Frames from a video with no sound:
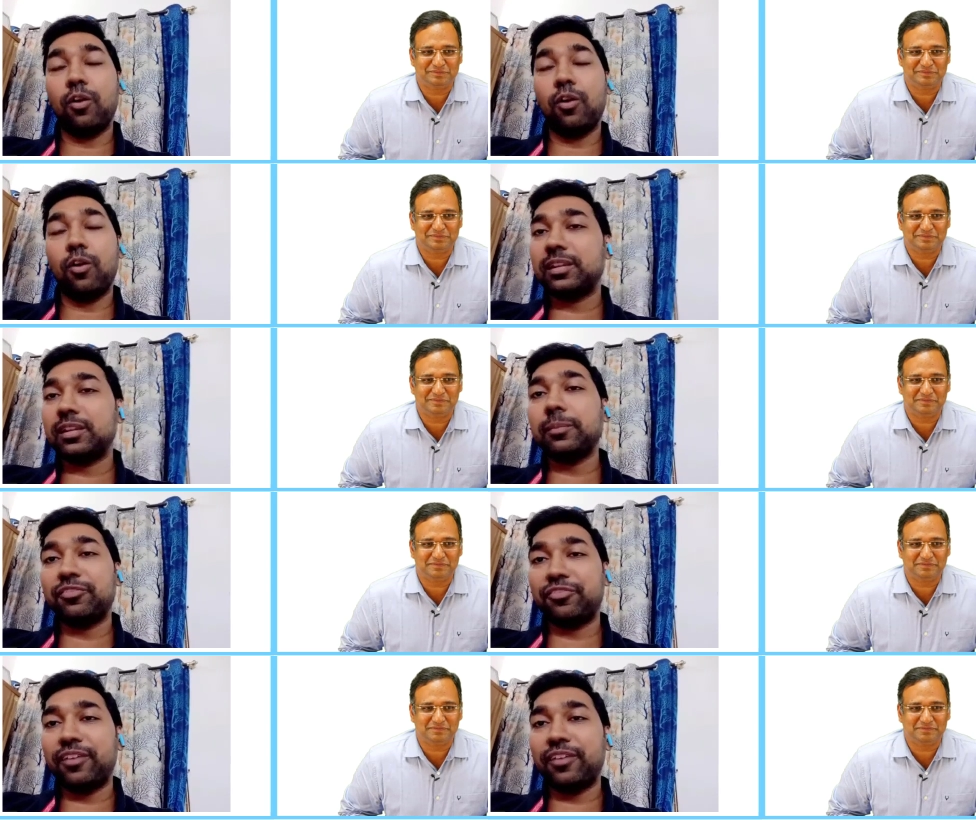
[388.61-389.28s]

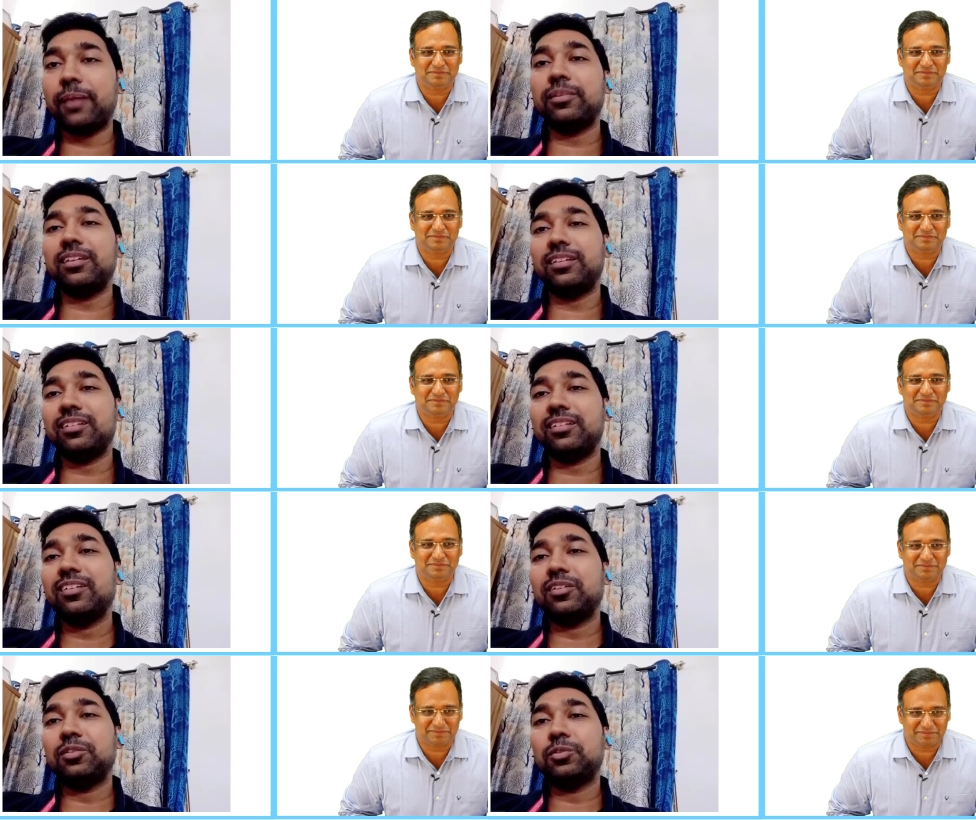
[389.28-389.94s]
Speaker 1: obviously my
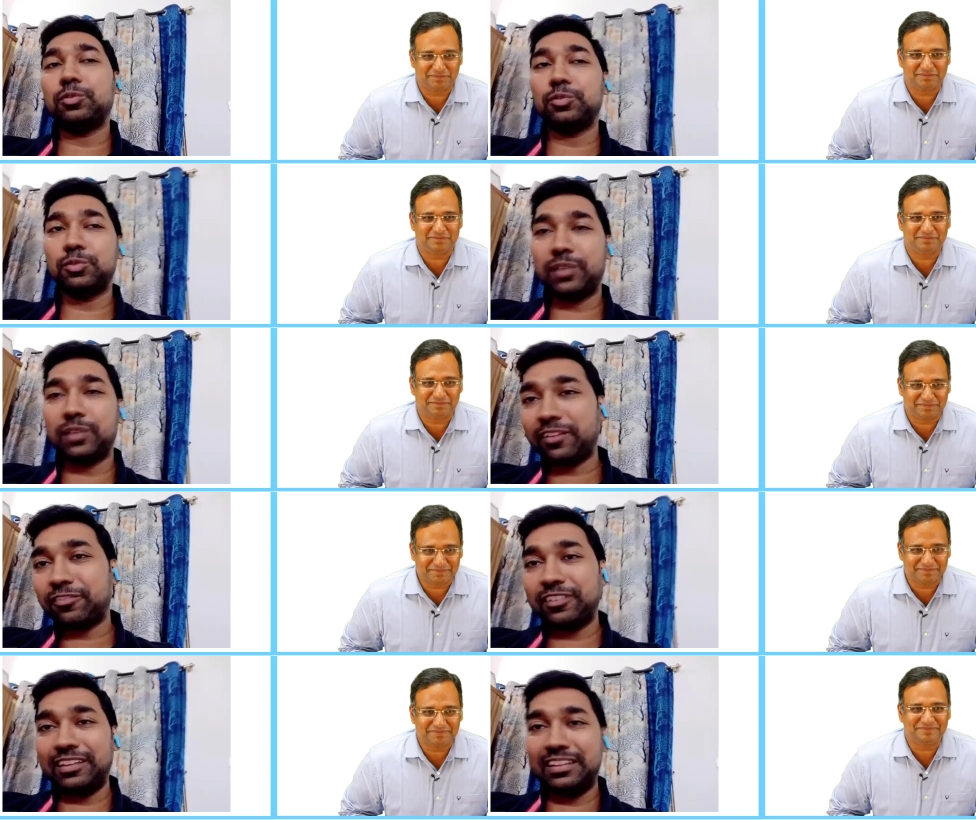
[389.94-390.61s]
family, who
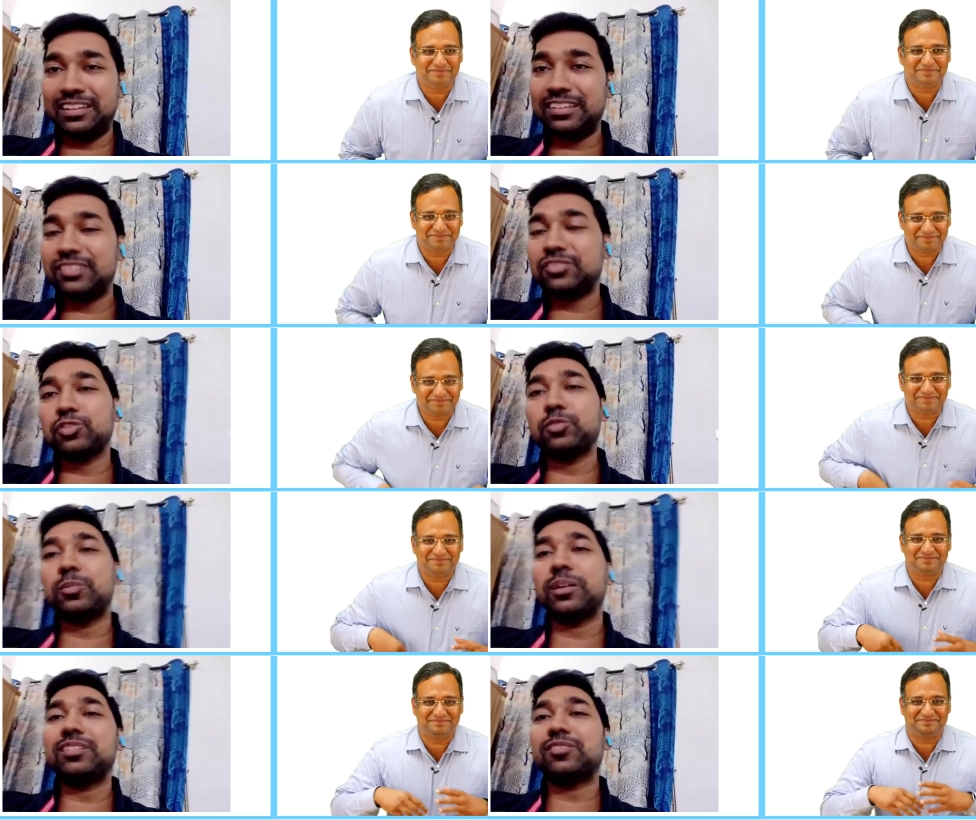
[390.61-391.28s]
like in these
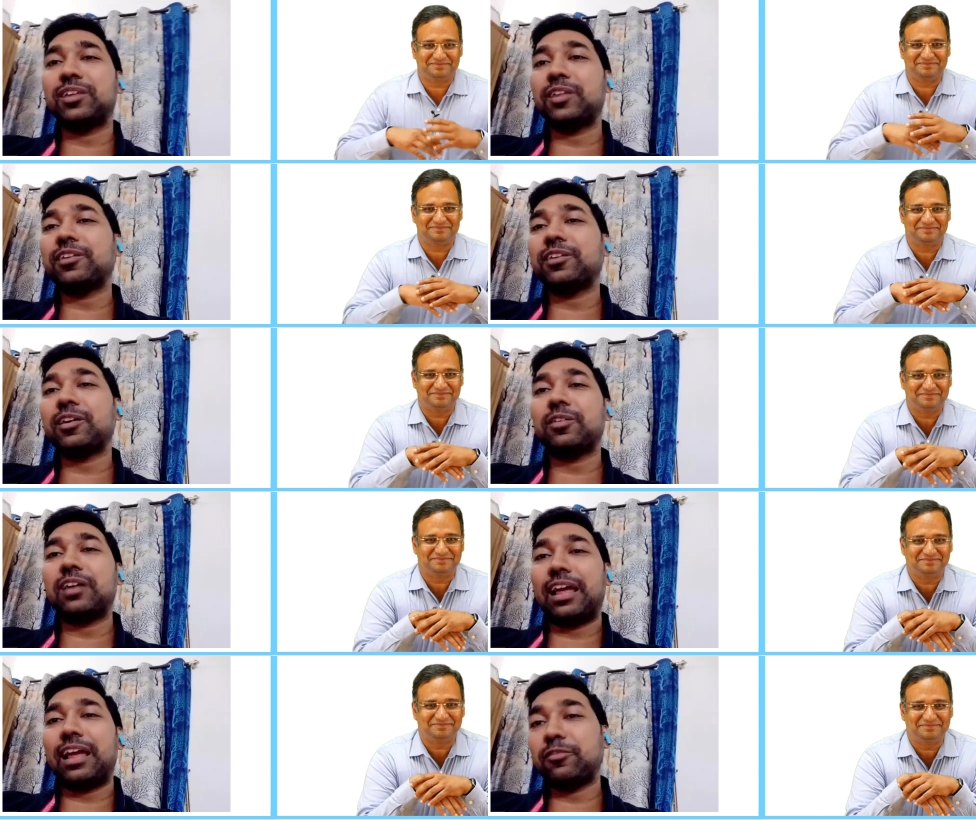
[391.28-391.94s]
2 months whenever
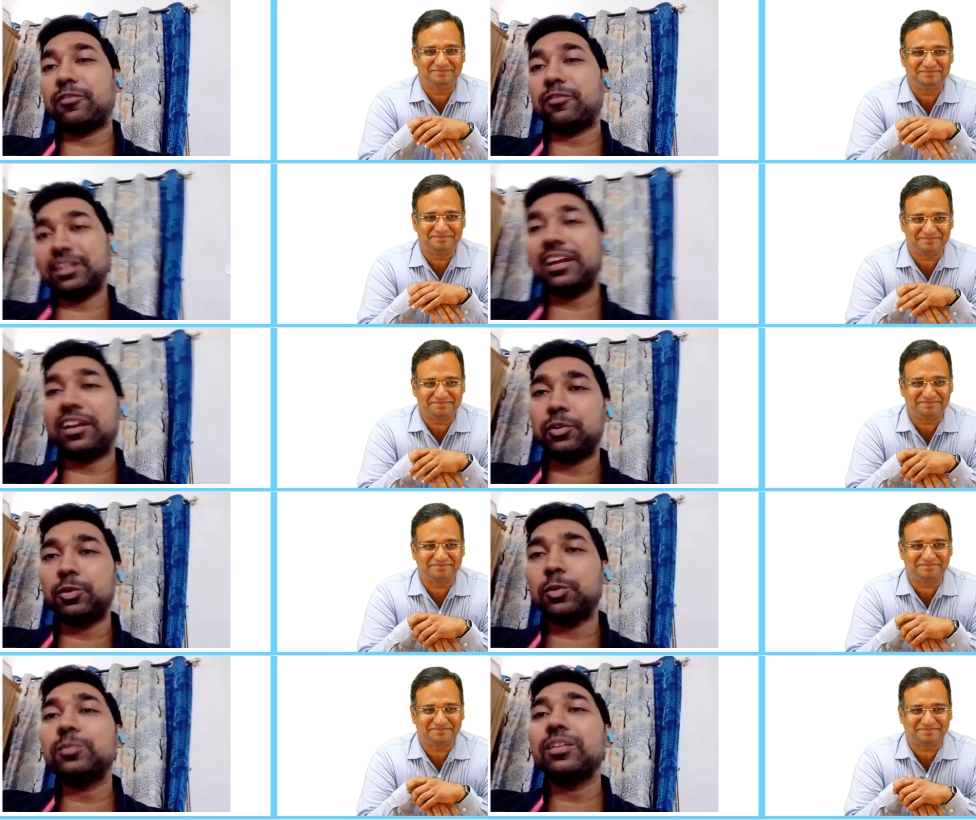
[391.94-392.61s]
I was sitting
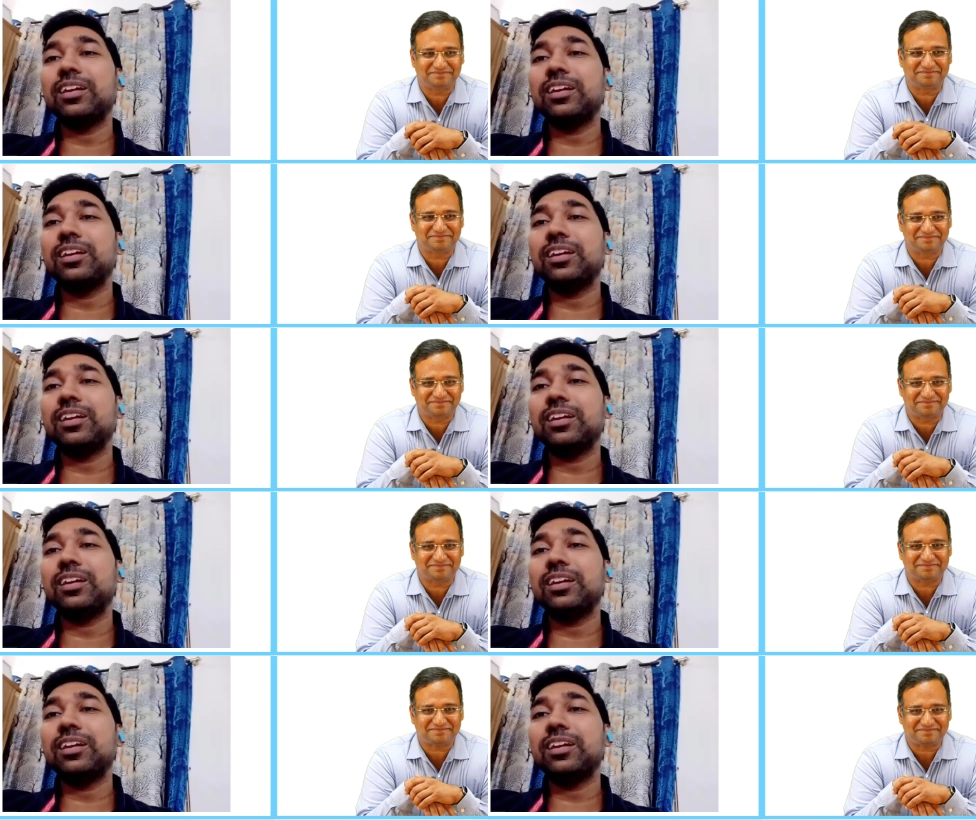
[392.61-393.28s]
at home,
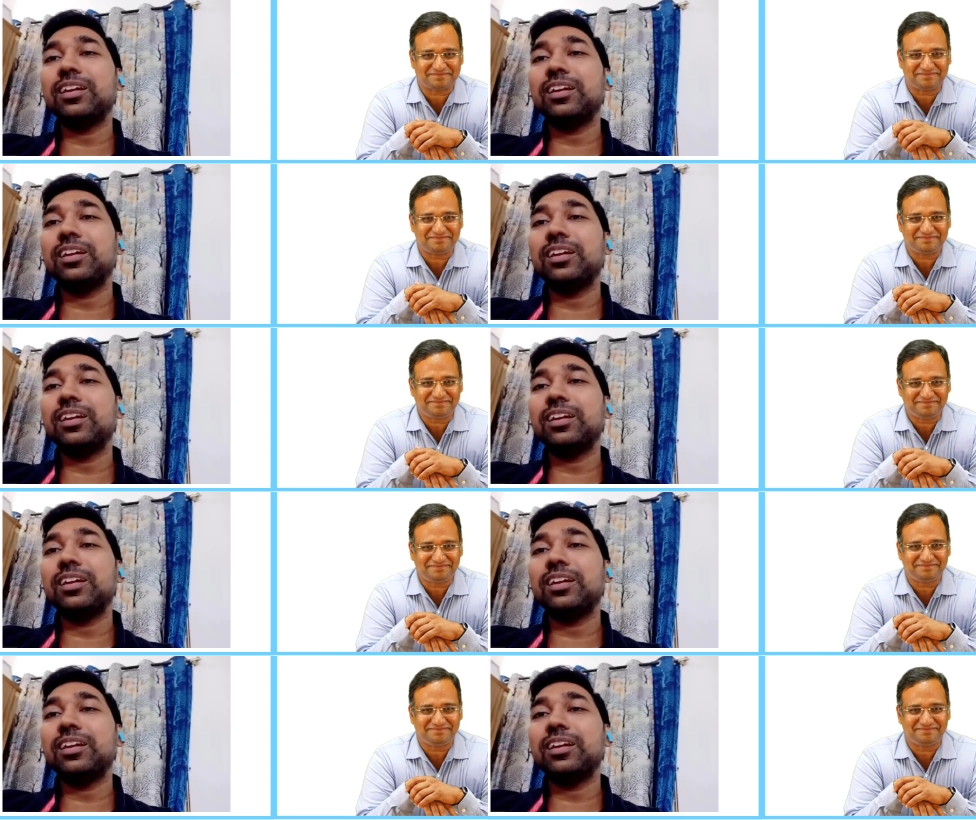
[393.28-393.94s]
they helped
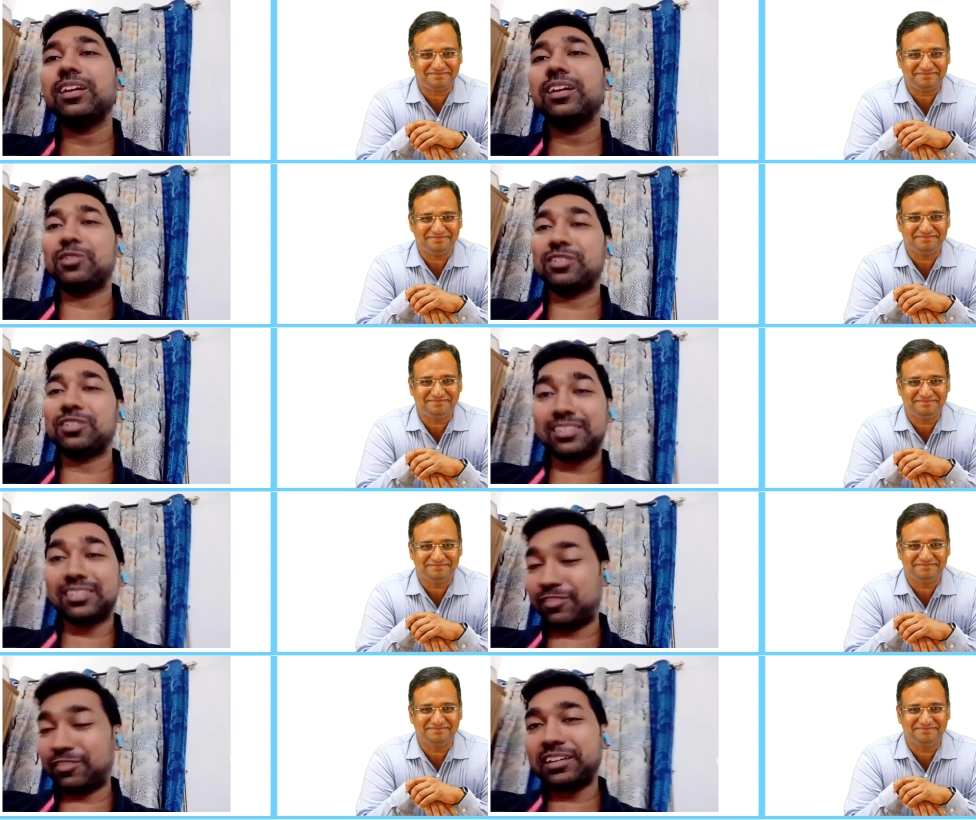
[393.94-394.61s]
me go through it, because it's